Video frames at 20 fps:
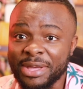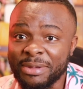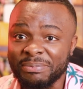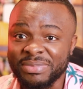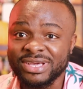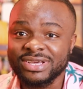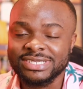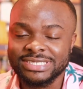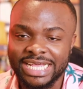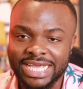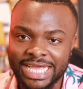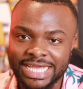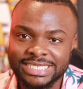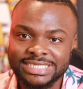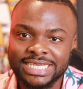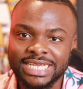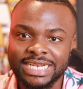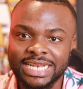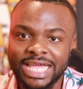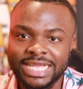because like I
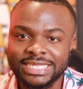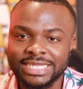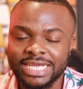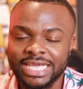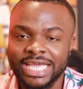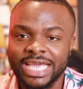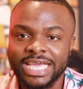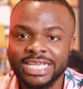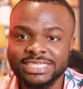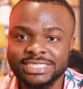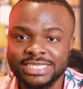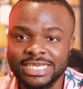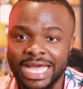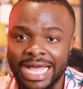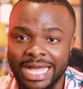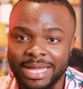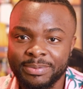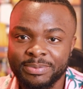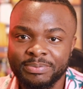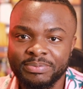said, like the age
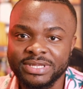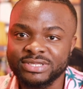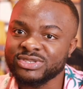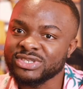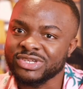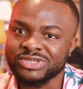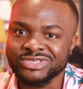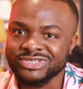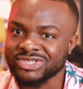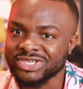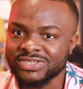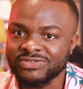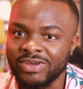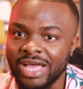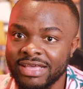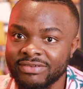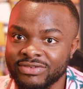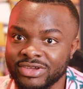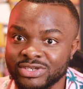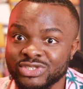gap between us was just
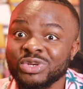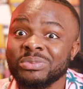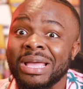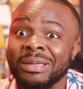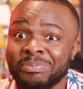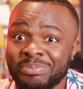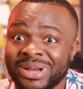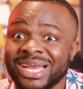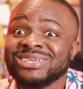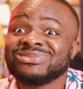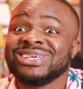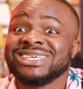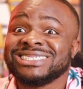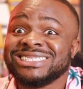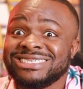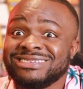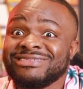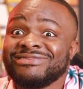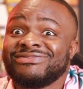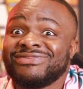5 years. So my parents were
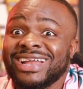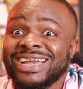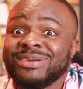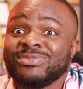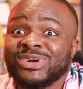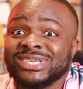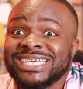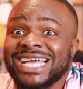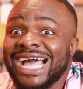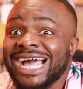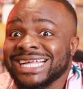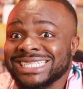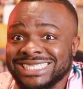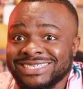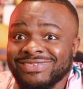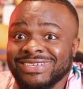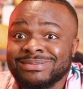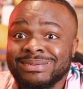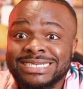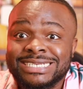still very much
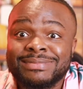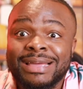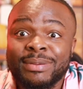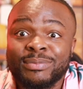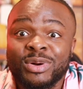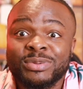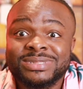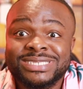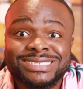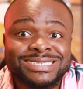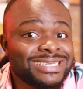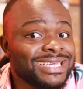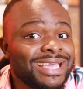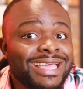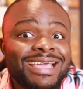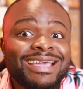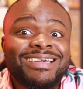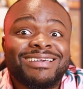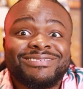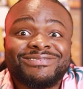active, especially my mom,
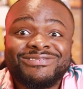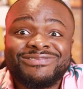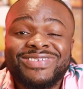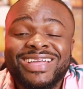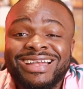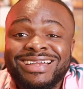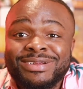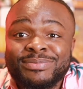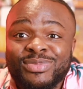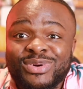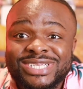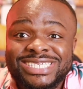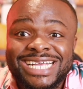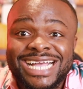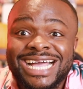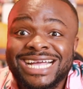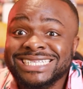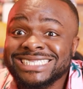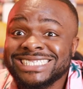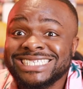very much
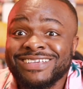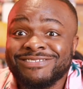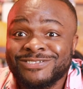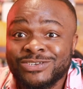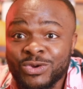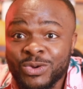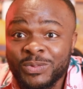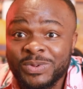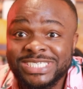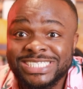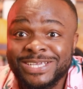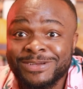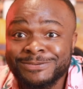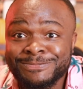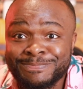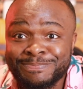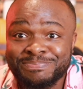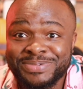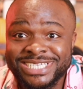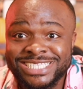active. She will still
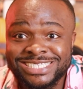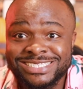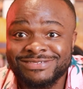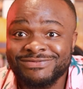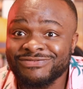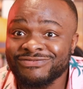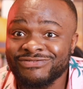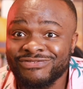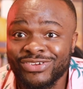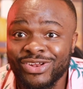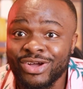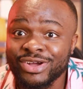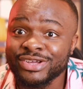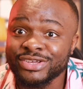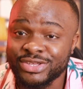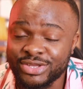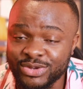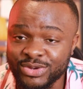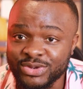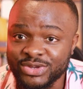
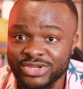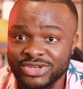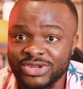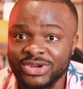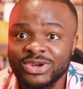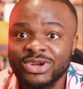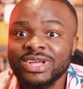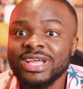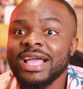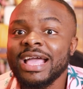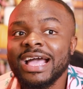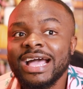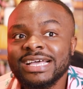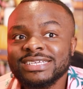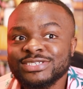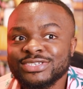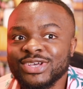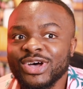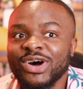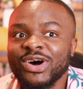flog you, you know.
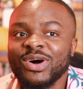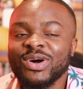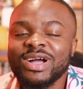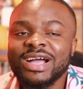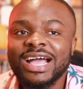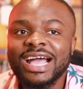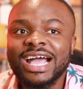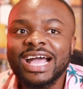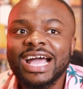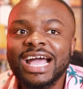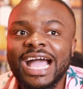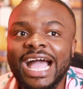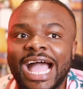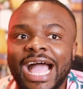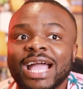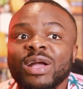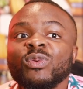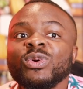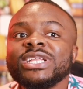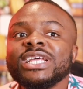So
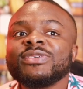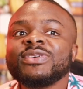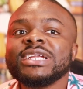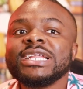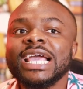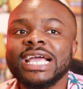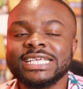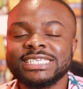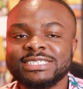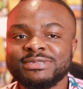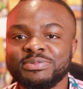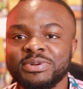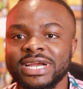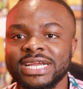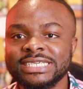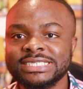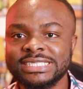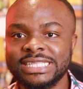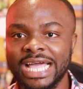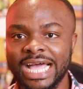we didn't really
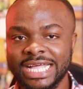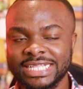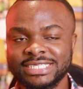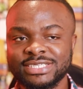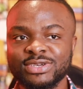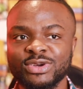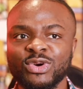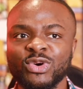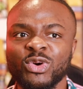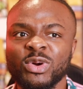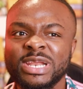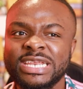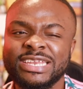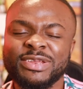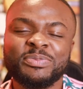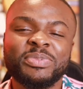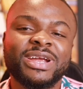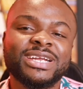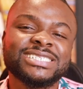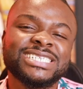experience that, oh, and
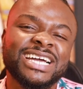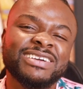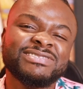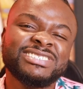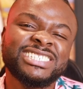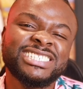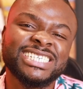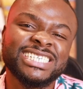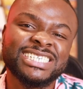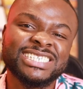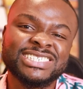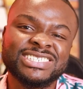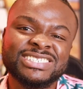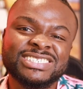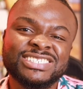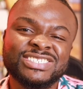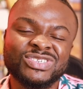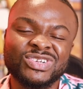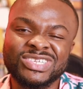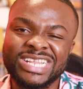your parents have
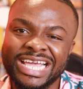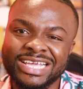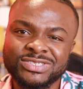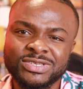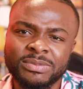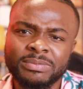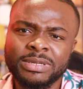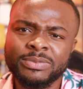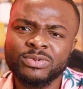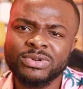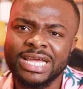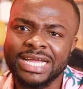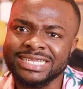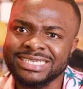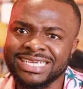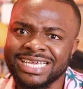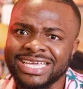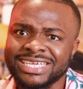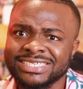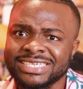chilled, you know, like some people, like
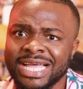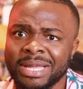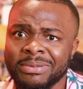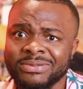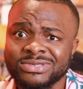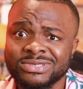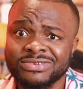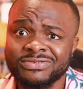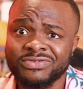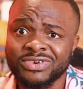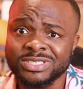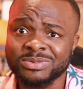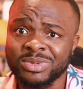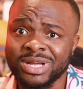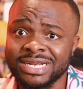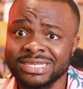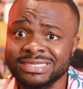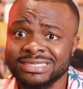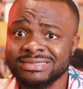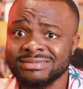the age gap between the
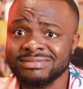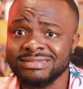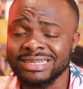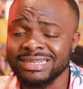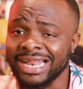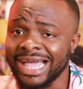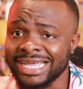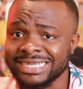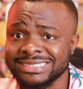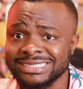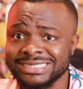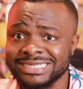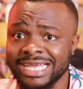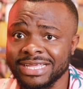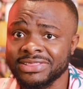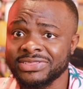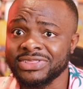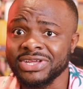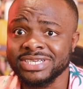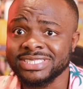freshman and last is
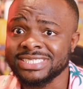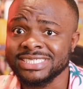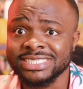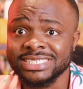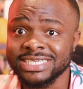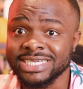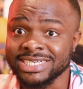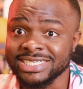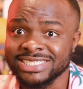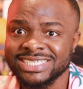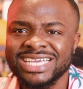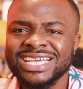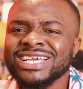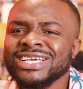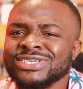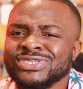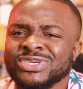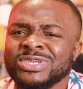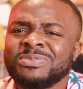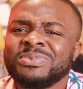like 13 years.
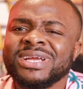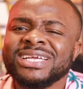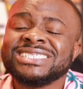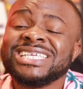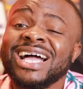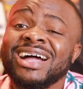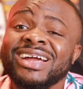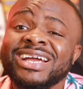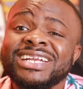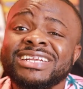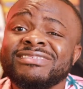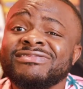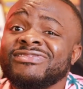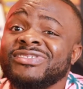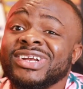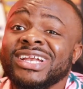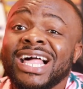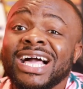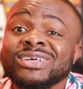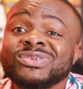So the parents are already
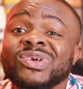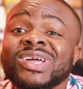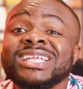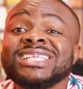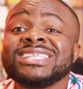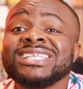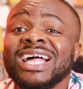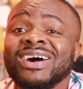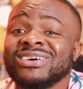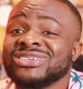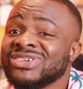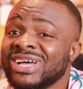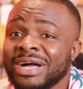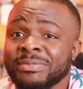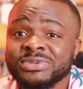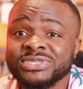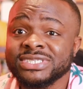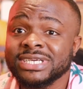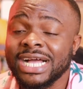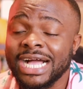relaxed, so anything that wants to
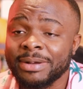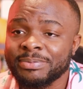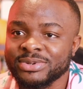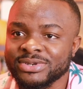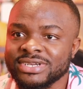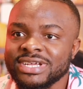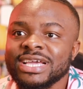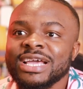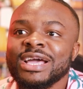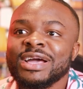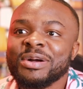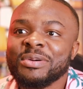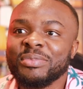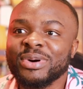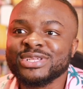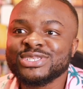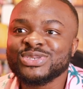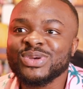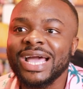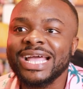happen should happen.
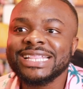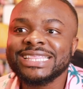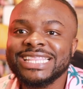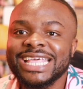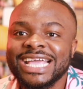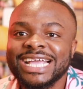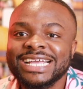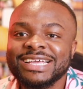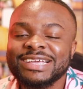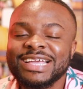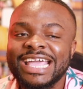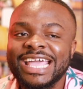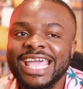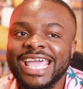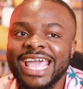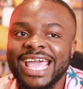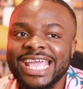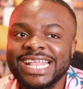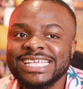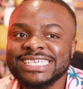But so I think
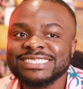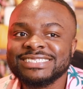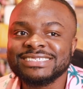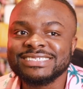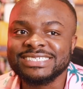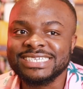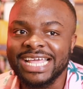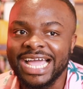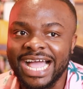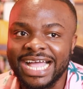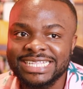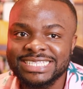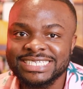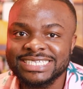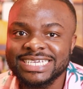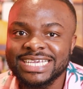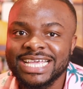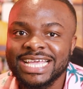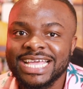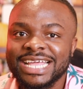aiding to that,
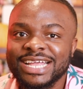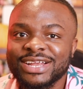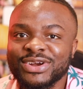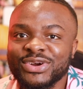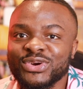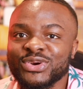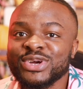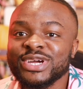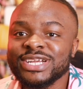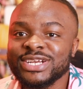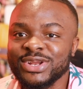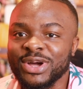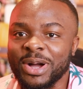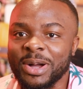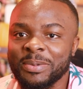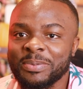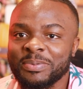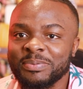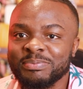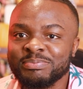growing
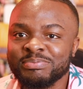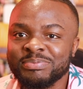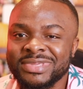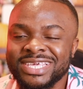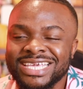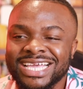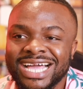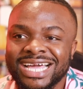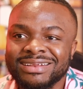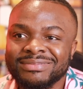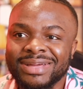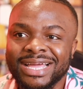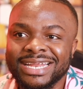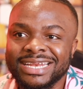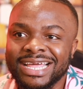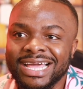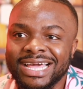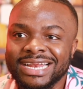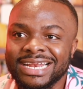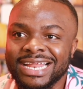up, me and my
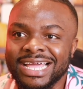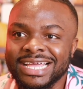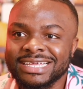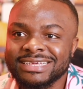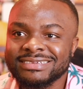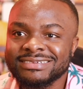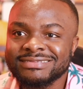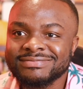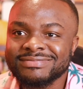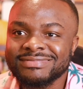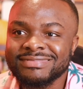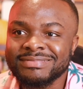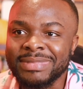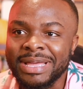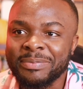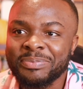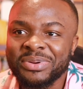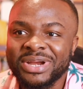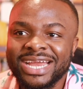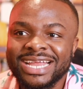dad, like
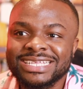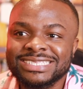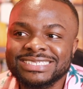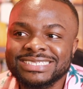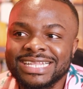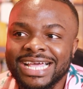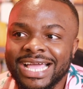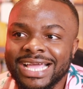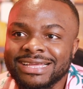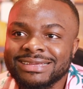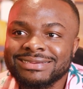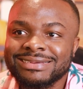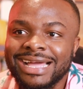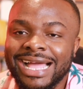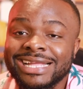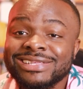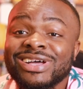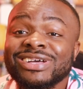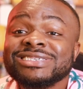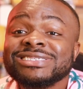my parents, like
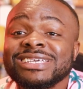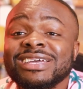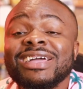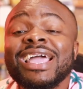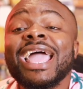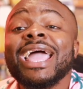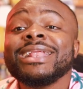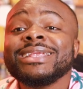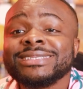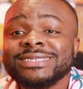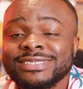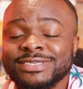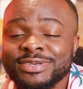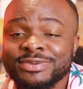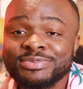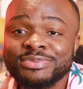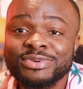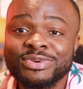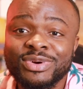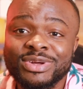I just say anything you
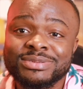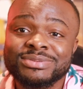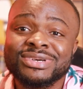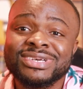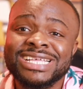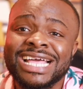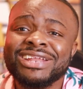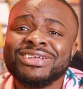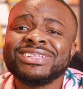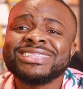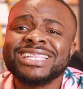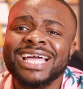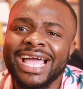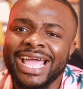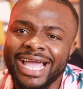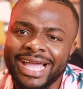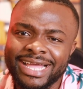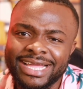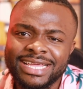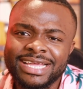want because I don't
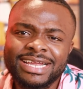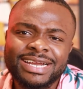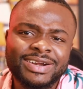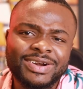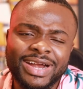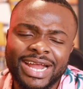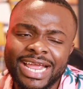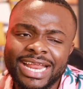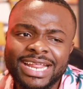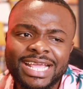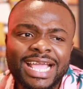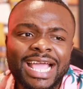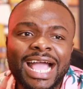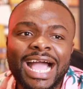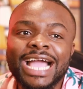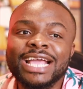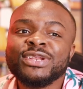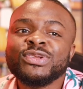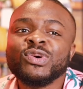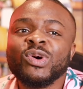tire, right?
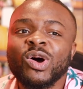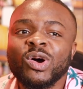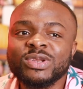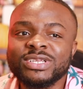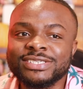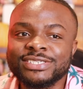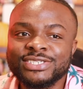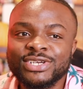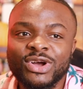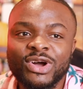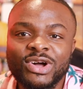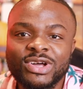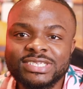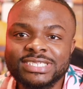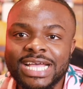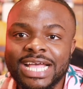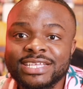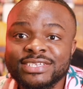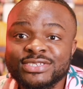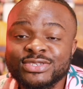I do all the chores,
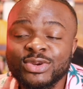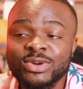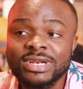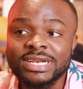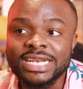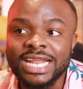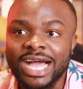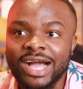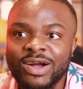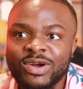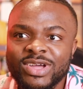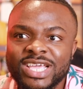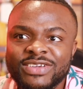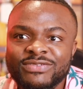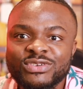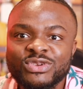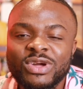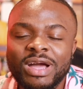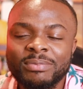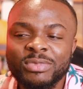and so now,
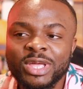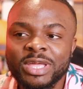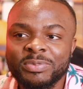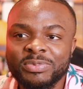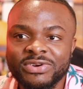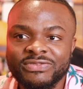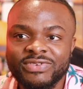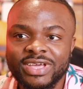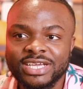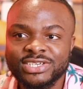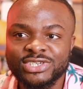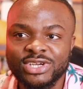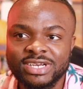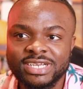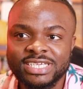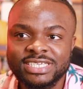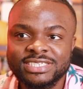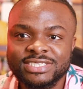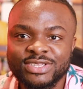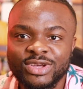even though I'm not a
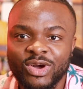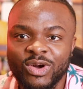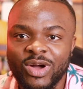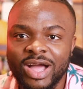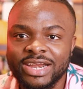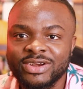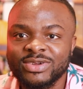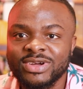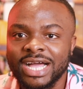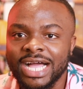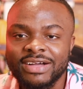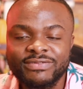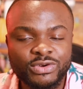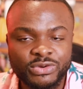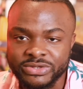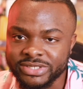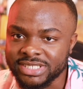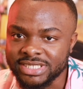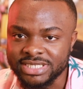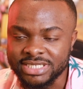perfectionist or I don't have
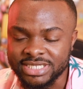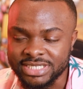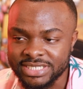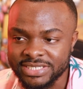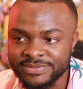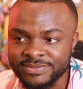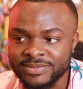OCD,